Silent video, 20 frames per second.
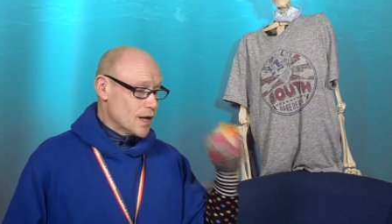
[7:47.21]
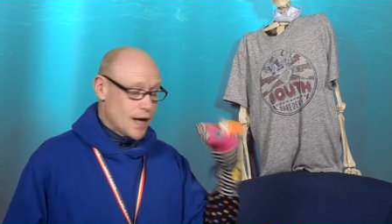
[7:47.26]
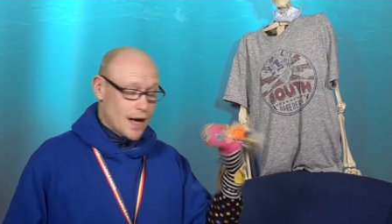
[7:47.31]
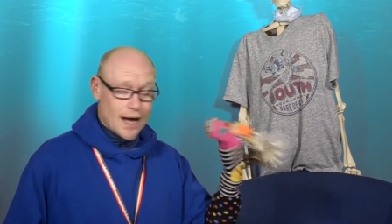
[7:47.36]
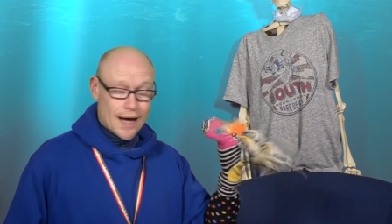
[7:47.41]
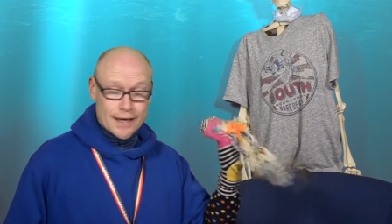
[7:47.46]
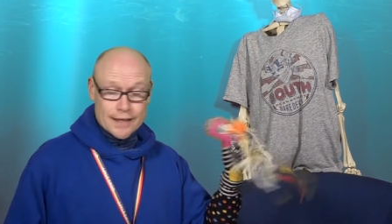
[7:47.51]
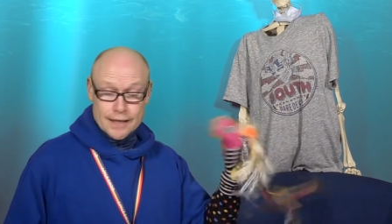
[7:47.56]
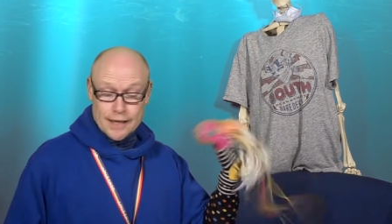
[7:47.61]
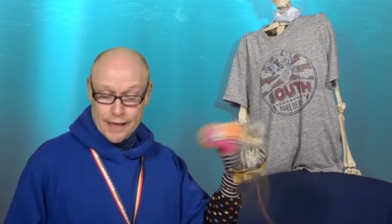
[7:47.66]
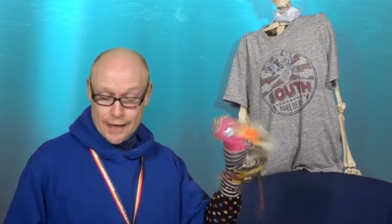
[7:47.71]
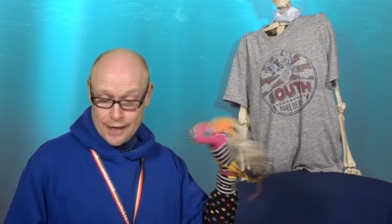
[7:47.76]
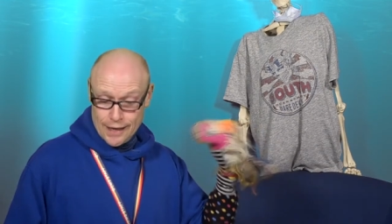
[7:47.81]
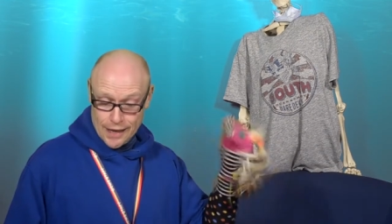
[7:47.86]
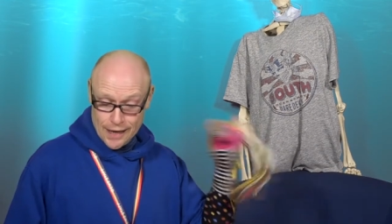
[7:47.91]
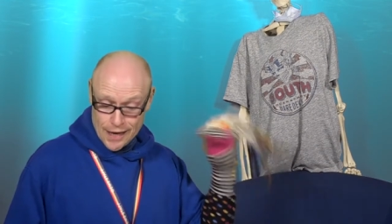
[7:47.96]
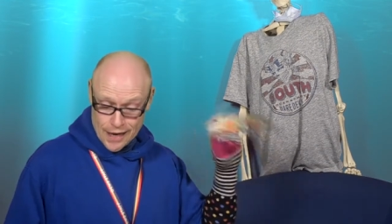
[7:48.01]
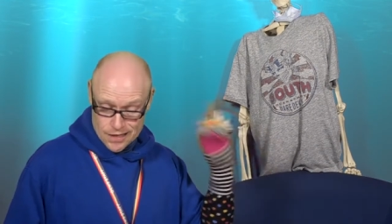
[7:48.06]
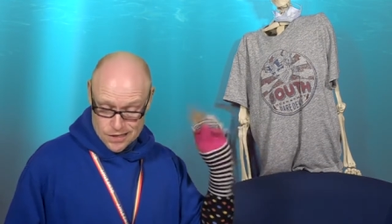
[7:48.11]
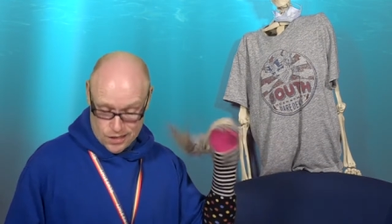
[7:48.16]
And
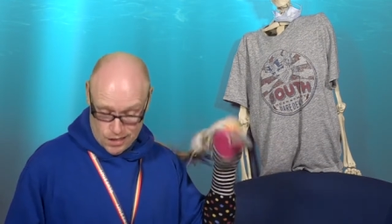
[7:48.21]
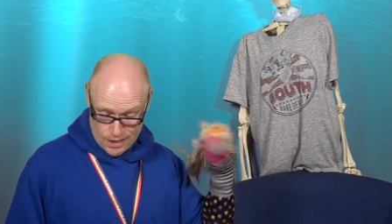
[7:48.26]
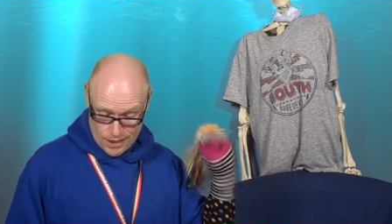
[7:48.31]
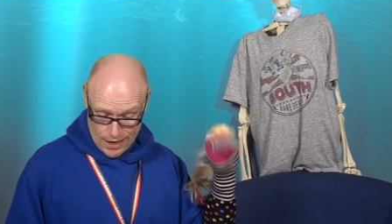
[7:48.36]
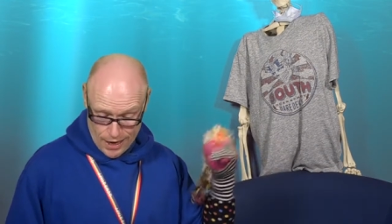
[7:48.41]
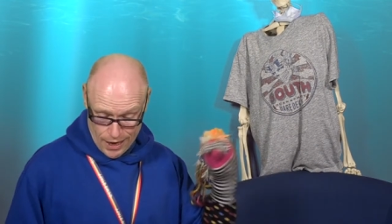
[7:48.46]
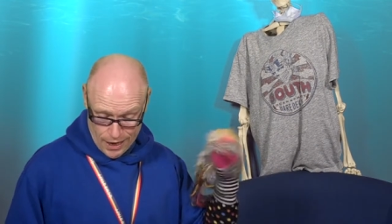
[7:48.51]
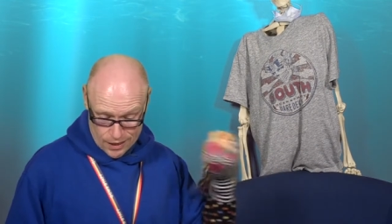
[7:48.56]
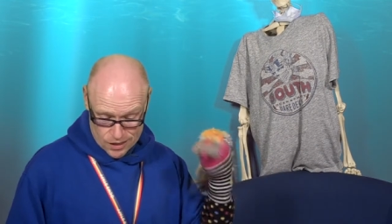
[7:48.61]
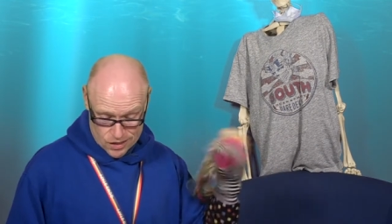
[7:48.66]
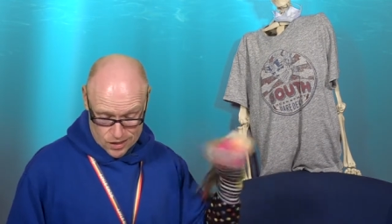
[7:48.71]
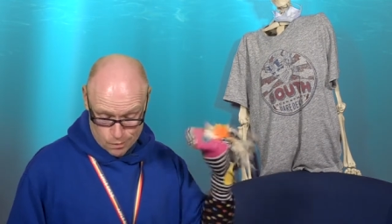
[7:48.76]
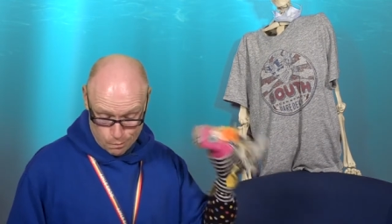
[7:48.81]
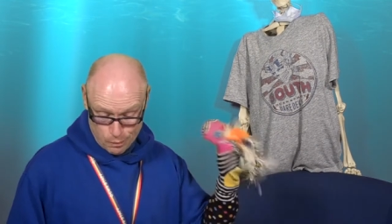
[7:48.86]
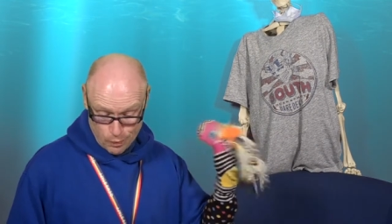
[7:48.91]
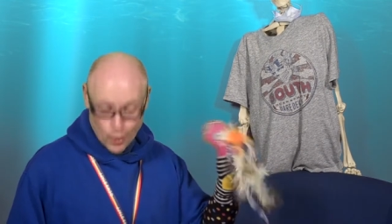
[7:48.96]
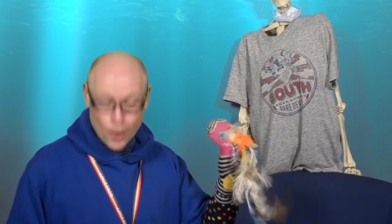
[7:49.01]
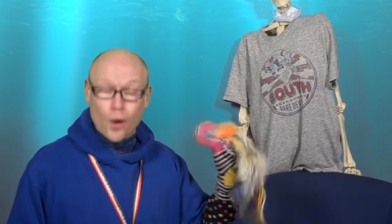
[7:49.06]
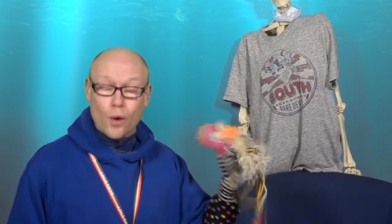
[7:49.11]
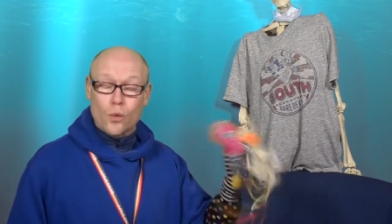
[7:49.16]
he is going to
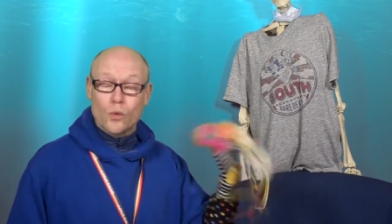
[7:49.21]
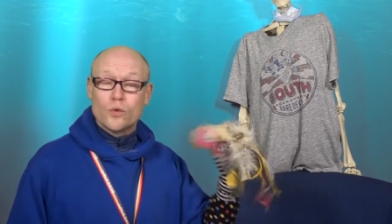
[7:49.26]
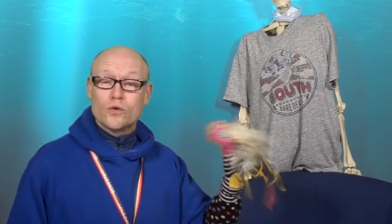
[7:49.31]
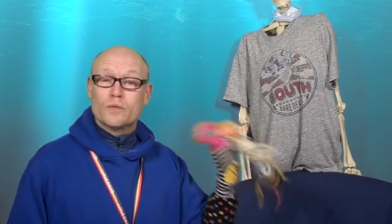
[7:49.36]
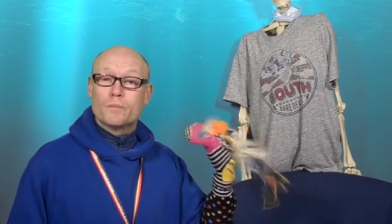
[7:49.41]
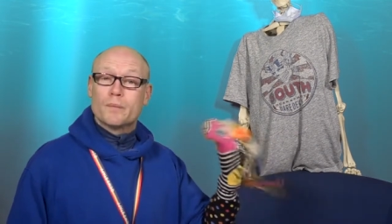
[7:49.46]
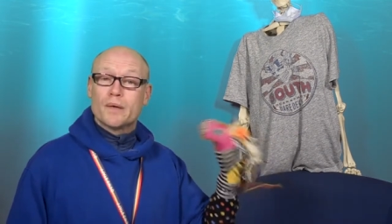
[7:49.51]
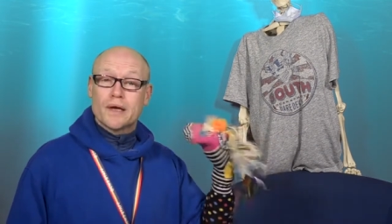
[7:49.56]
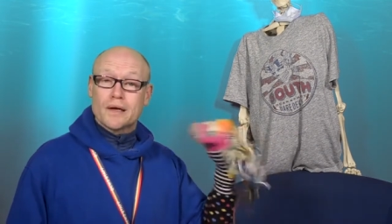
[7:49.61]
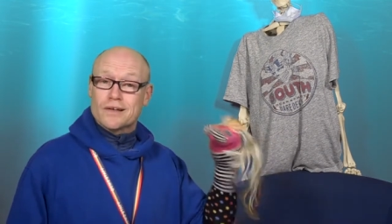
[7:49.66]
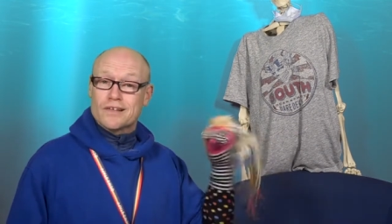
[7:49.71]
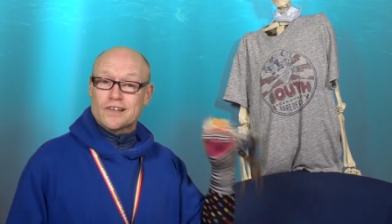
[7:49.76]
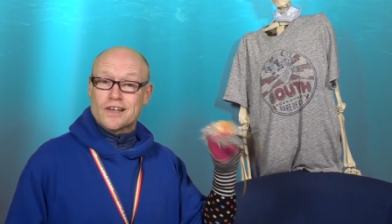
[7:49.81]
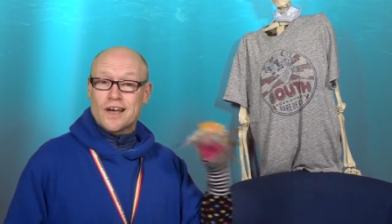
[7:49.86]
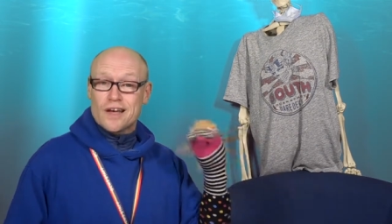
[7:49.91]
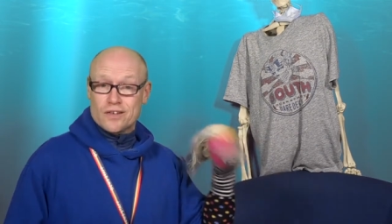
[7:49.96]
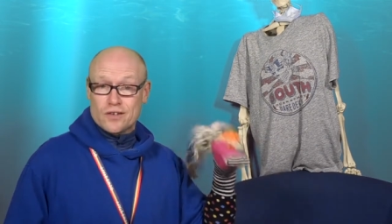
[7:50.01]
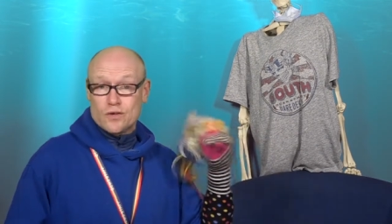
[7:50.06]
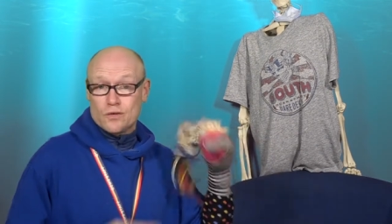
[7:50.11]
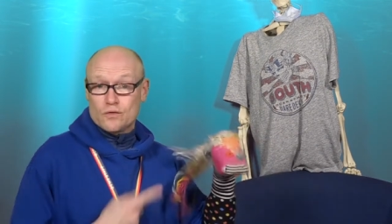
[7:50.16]
explode because
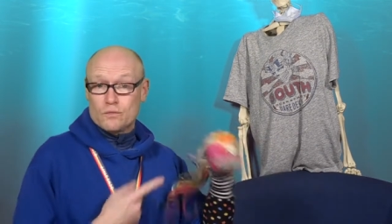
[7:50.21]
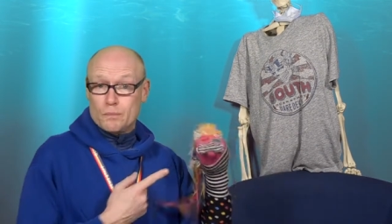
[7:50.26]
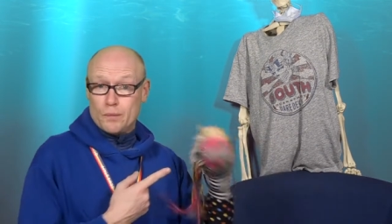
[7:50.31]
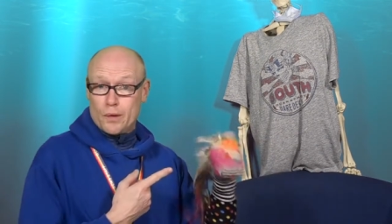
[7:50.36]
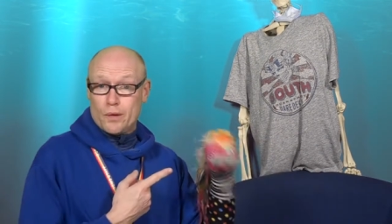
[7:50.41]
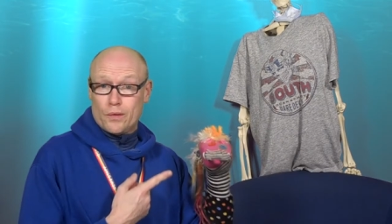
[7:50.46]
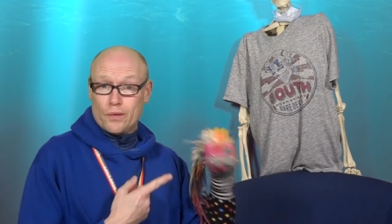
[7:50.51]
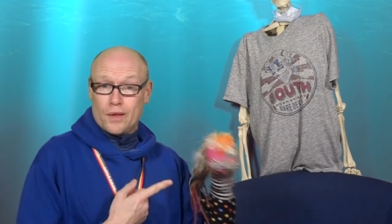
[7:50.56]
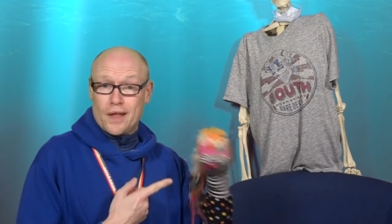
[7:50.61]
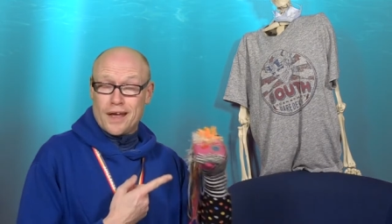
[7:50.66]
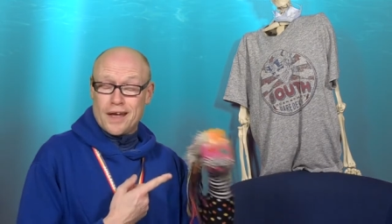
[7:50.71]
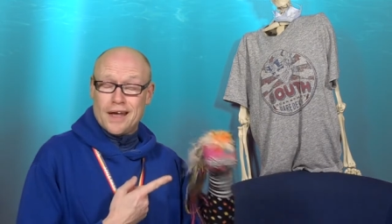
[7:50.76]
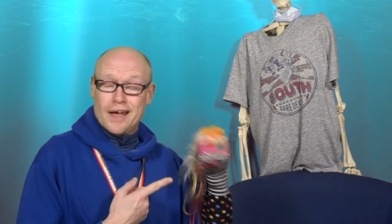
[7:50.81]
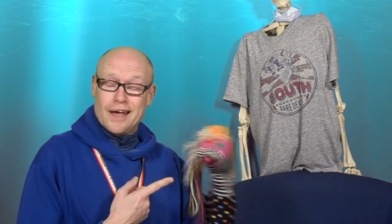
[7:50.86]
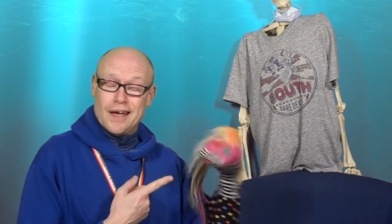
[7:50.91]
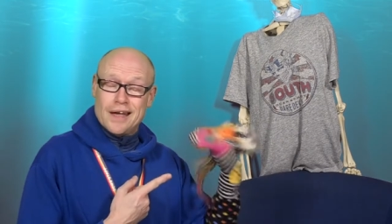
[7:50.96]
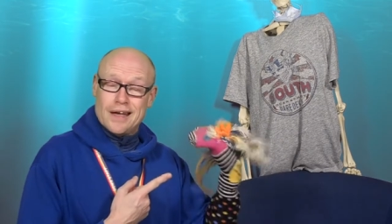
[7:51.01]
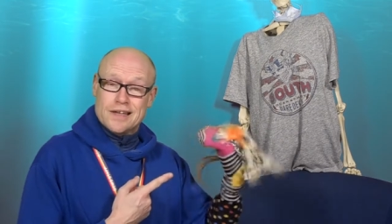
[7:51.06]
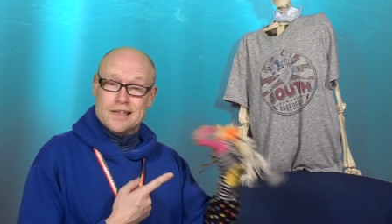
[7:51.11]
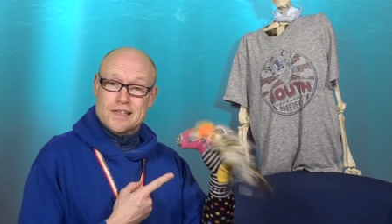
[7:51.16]
guess whose birthday
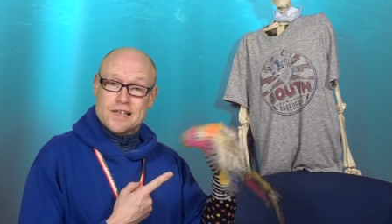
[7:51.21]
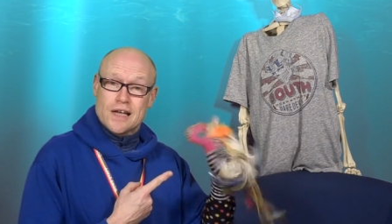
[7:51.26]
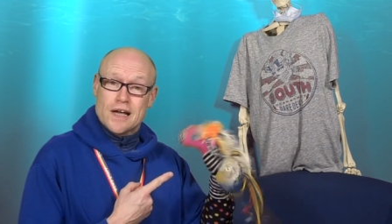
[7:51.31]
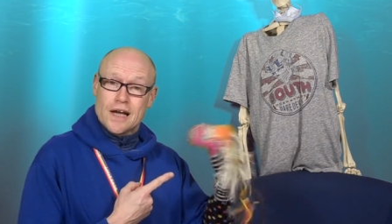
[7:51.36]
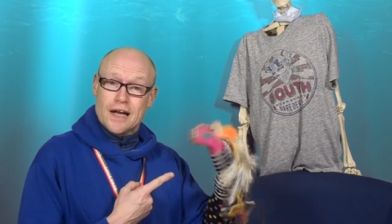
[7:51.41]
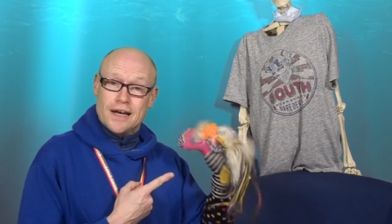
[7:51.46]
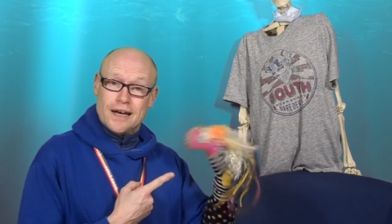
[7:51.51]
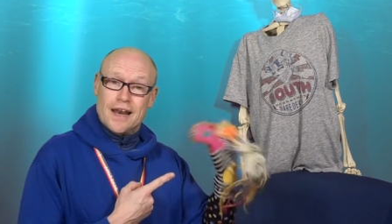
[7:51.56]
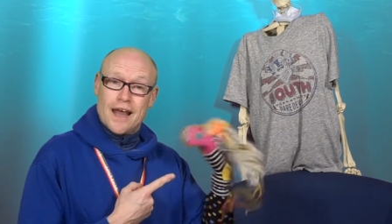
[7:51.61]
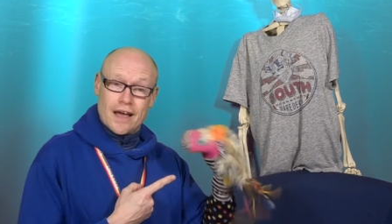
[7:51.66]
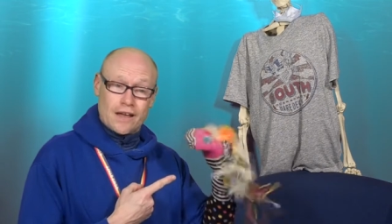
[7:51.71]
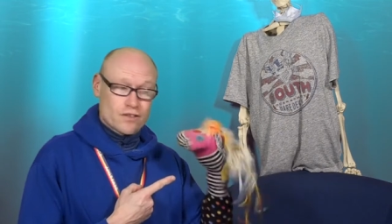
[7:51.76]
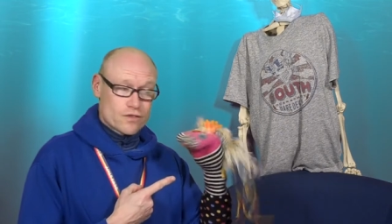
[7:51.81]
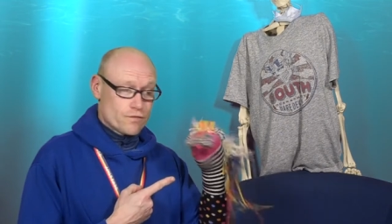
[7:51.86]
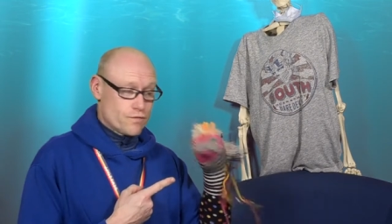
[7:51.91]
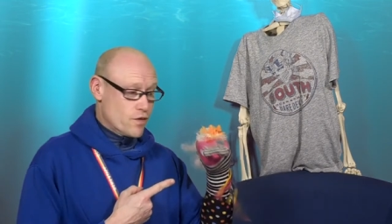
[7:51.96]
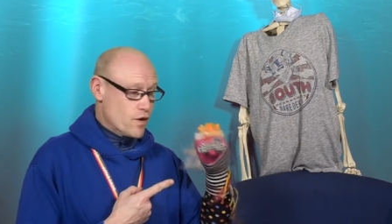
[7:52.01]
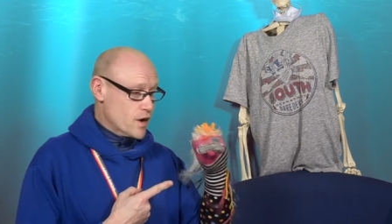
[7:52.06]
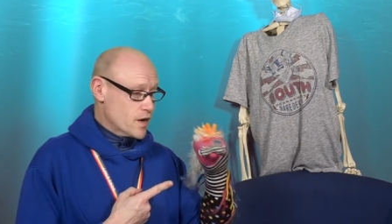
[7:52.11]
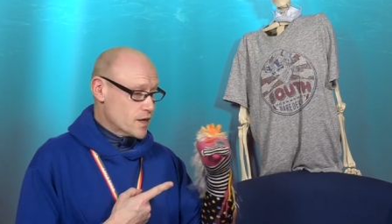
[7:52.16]
it is next
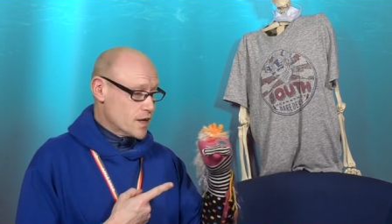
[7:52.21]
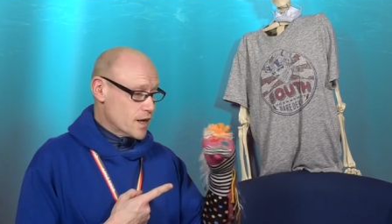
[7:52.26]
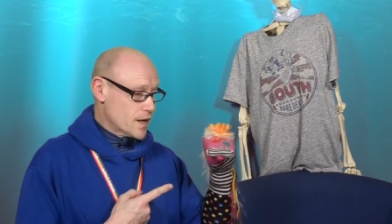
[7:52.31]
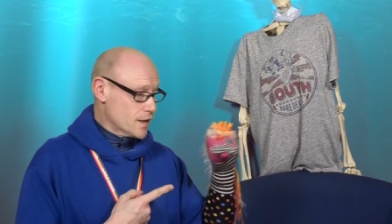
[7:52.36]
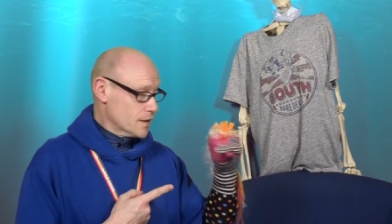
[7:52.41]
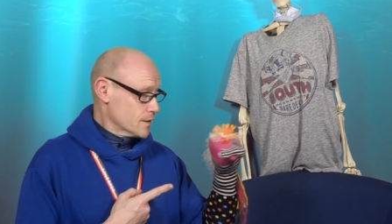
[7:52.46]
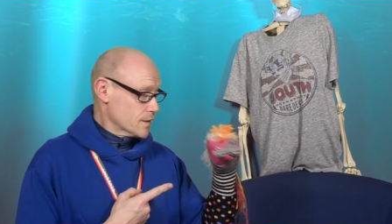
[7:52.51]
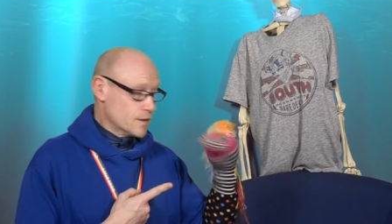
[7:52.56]
Friday?